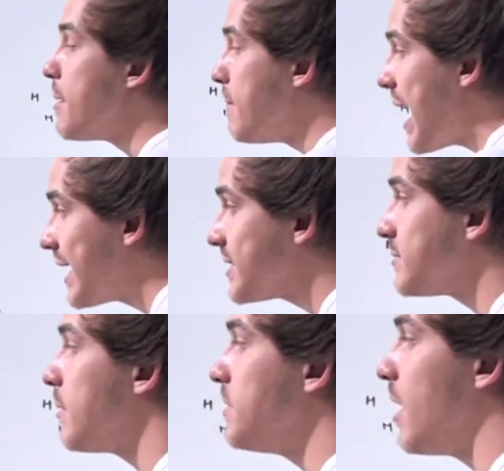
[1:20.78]
the
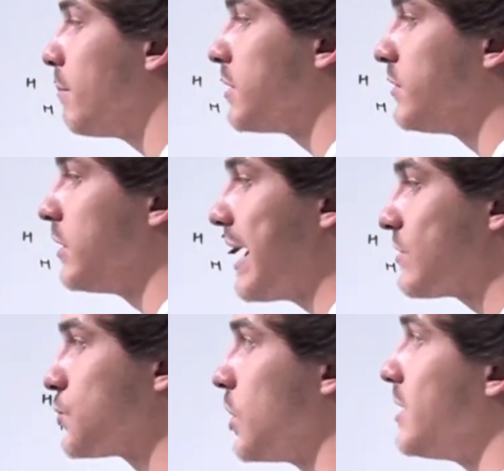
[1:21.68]
maximum number of
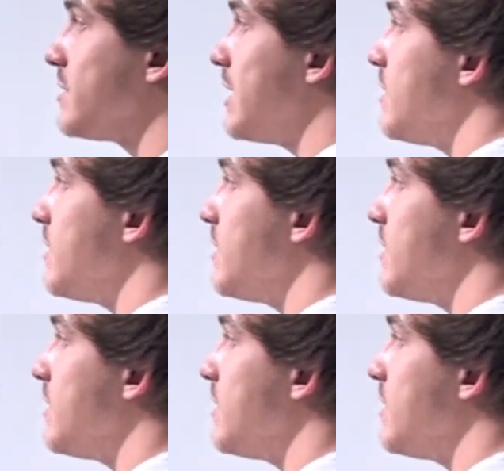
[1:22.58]
electrons